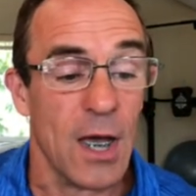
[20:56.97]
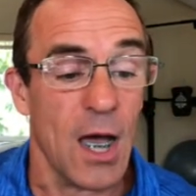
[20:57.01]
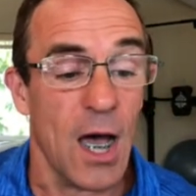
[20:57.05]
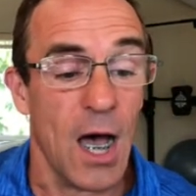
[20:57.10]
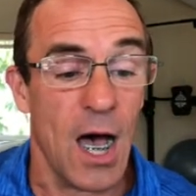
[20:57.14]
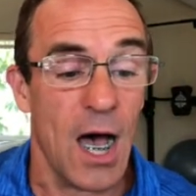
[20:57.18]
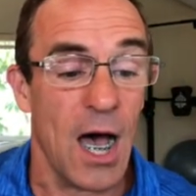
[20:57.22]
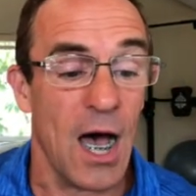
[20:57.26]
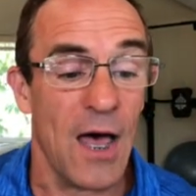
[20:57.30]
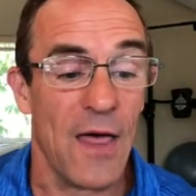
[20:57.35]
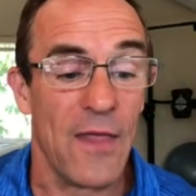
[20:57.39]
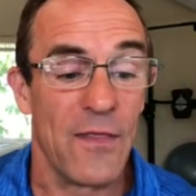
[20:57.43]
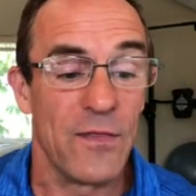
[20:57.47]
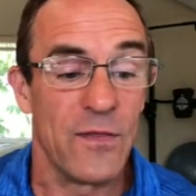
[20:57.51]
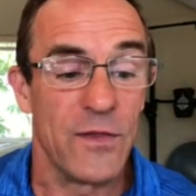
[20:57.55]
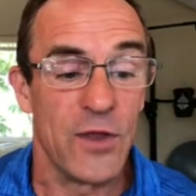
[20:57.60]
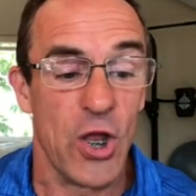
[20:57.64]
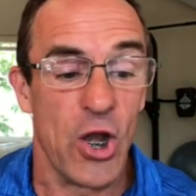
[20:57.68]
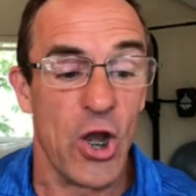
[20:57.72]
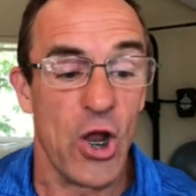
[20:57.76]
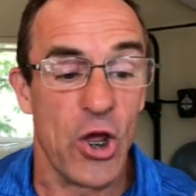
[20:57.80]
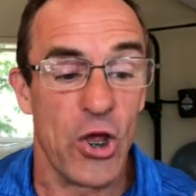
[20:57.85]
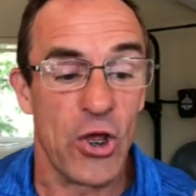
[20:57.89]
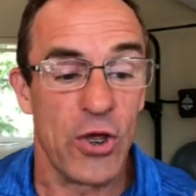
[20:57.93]

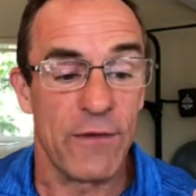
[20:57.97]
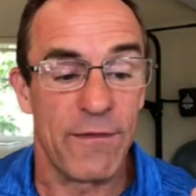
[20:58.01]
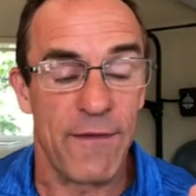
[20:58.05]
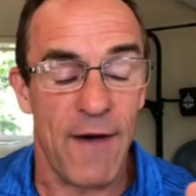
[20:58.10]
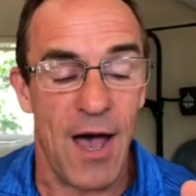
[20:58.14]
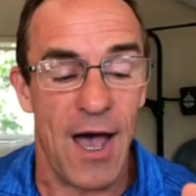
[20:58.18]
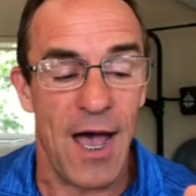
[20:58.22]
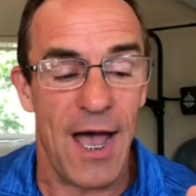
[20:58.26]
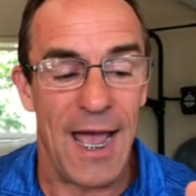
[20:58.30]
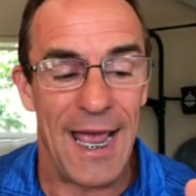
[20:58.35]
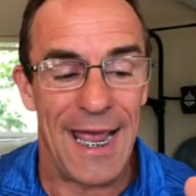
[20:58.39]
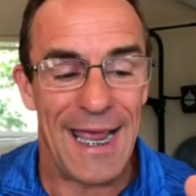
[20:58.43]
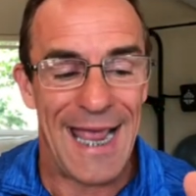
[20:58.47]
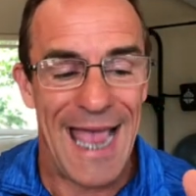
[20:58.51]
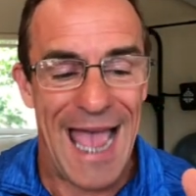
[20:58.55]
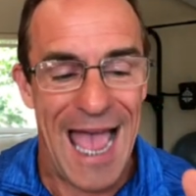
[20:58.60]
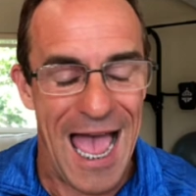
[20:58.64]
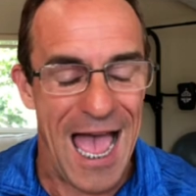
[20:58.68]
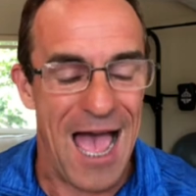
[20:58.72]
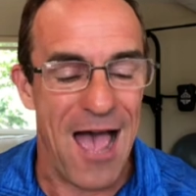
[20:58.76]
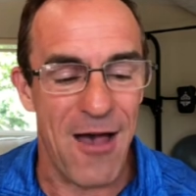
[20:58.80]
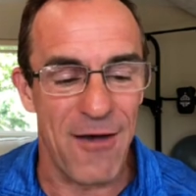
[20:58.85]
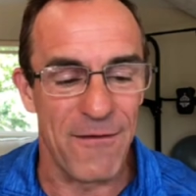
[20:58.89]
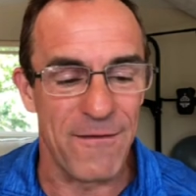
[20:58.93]
If I
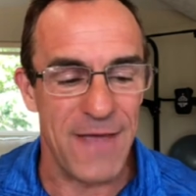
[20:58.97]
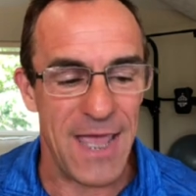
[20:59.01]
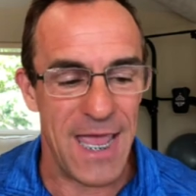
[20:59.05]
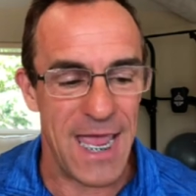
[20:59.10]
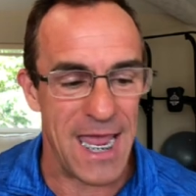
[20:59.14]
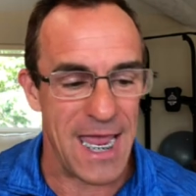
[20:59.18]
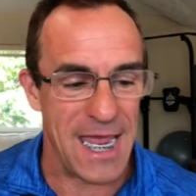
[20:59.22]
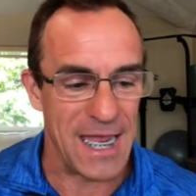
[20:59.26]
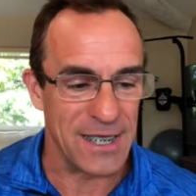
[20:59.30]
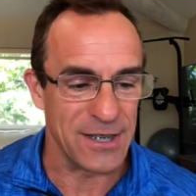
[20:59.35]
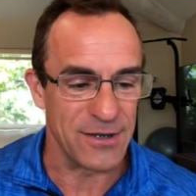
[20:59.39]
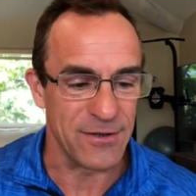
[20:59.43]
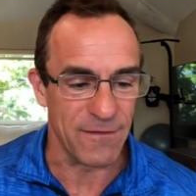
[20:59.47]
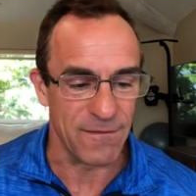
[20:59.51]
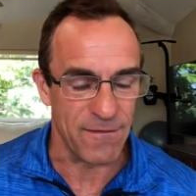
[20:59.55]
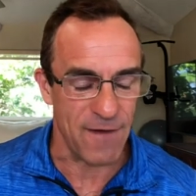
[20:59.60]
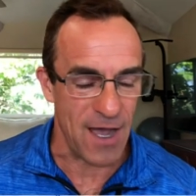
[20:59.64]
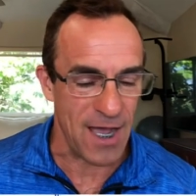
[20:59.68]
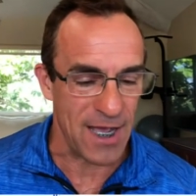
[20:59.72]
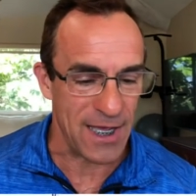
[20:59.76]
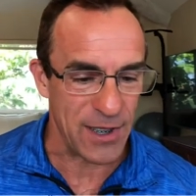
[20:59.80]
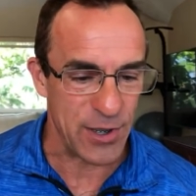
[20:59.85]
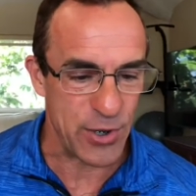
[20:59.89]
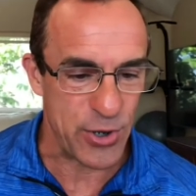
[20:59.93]
have a
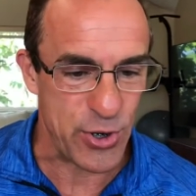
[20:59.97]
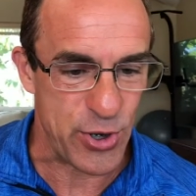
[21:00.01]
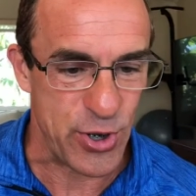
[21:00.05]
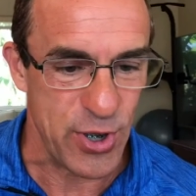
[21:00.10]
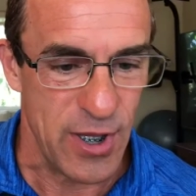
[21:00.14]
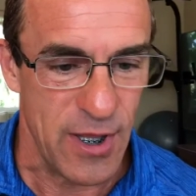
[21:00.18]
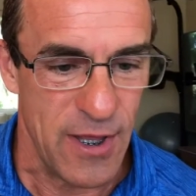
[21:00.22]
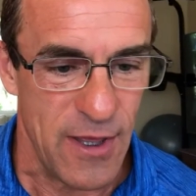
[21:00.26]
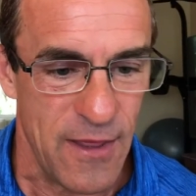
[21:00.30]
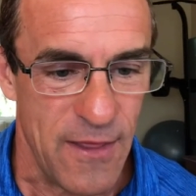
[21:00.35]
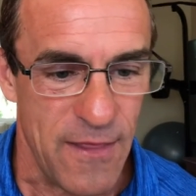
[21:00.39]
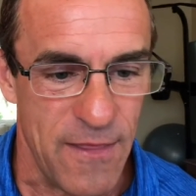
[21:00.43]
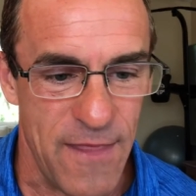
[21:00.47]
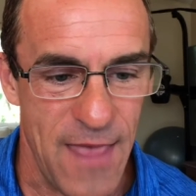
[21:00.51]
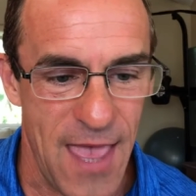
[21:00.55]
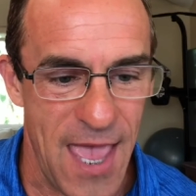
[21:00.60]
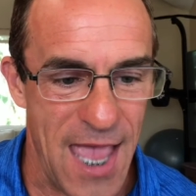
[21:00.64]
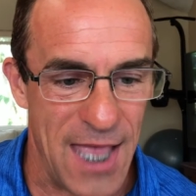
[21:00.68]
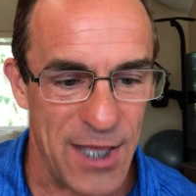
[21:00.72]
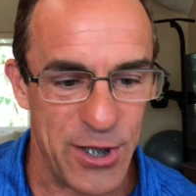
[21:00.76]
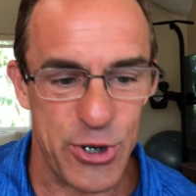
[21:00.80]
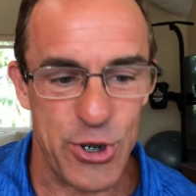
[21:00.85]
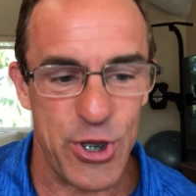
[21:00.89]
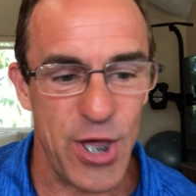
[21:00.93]
device
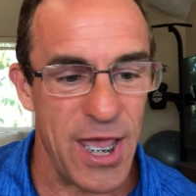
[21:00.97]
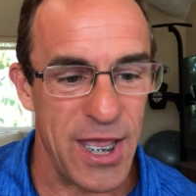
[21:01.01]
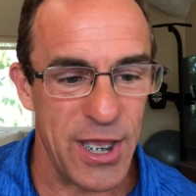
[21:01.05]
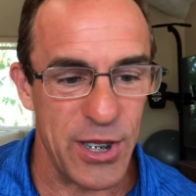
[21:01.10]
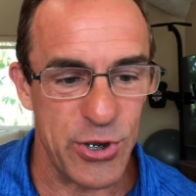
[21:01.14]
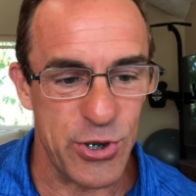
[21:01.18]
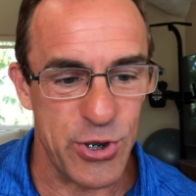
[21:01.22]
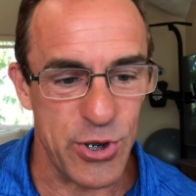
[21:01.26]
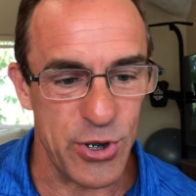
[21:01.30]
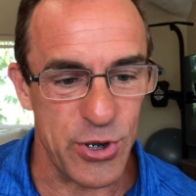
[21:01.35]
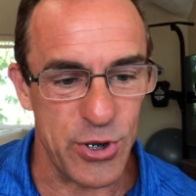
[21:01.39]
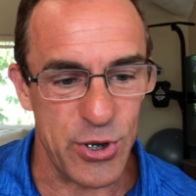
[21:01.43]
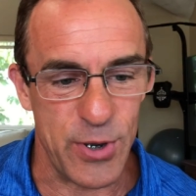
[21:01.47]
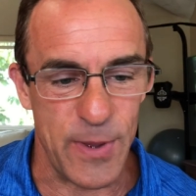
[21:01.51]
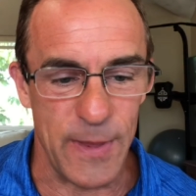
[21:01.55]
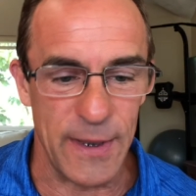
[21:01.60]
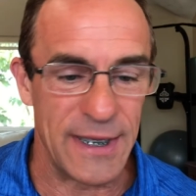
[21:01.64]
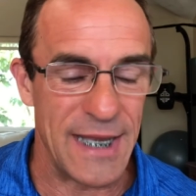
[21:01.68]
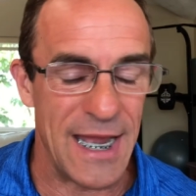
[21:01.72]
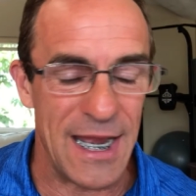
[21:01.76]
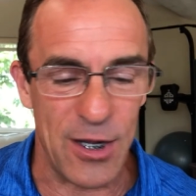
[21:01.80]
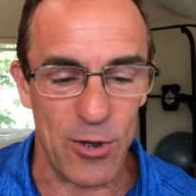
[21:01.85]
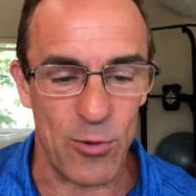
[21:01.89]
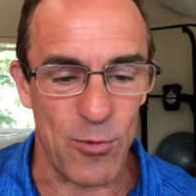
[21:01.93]
that changes the
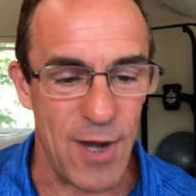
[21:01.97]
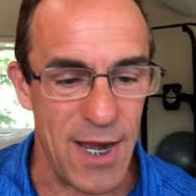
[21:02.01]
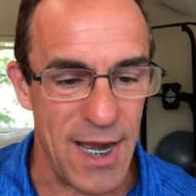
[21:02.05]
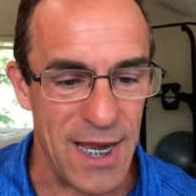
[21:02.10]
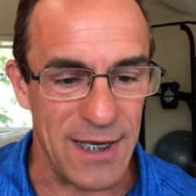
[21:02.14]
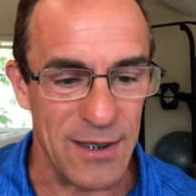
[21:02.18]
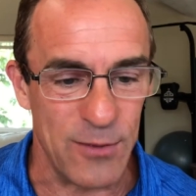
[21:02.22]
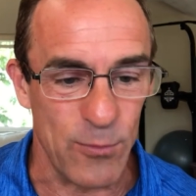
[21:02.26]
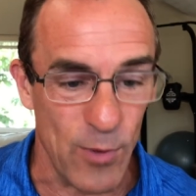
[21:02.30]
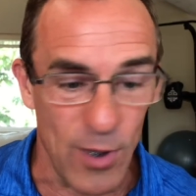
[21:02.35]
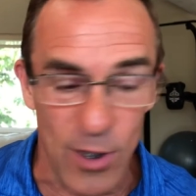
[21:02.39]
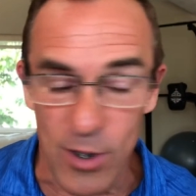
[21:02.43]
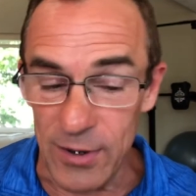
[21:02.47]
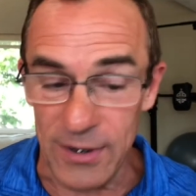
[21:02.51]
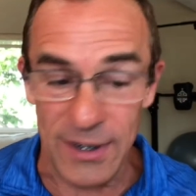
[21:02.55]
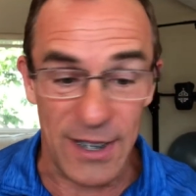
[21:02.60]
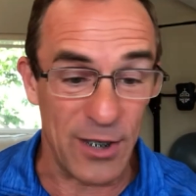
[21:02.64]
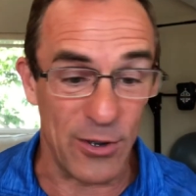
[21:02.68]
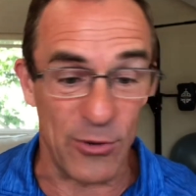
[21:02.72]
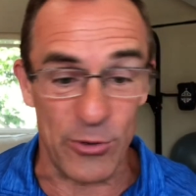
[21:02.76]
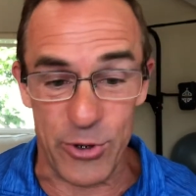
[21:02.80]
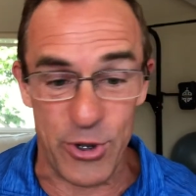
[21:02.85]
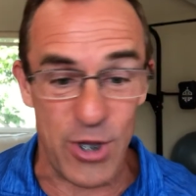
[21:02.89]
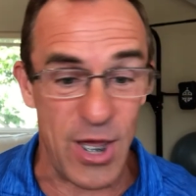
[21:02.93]
data rate, well,
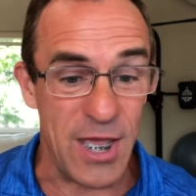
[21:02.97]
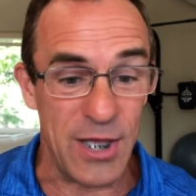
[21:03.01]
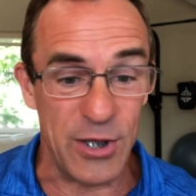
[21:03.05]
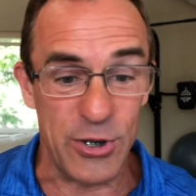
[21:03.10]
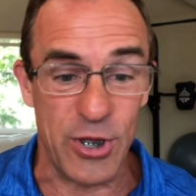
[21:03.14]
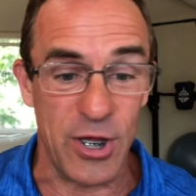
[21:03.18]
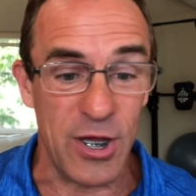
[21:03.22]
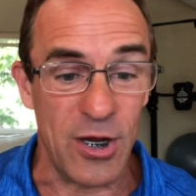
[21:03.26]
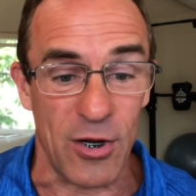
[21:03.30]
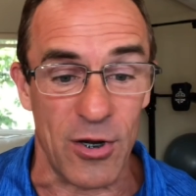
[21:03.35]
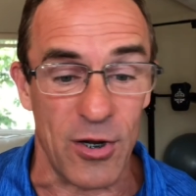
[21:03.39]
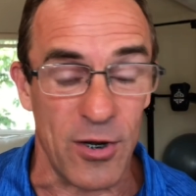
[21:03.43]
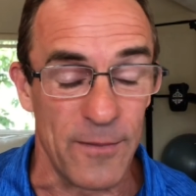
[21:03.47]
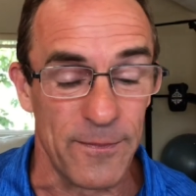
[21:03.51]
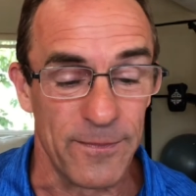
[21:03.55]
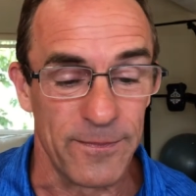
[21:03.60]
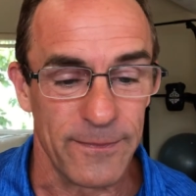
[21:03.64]
it'll change here.